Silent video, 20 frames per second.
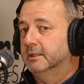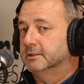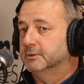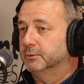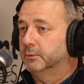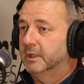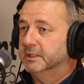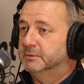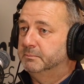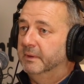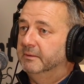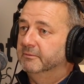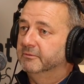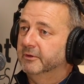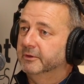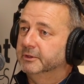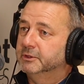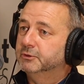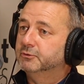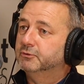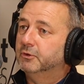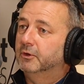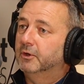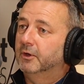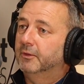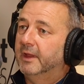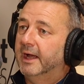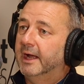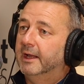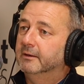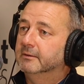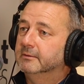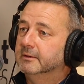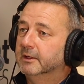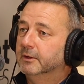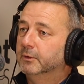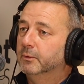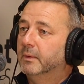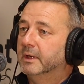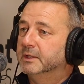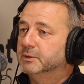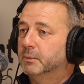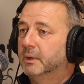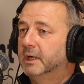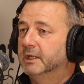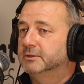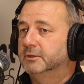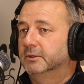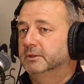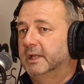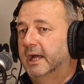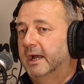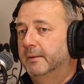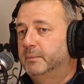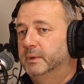has always been very strong on that and always worked on that.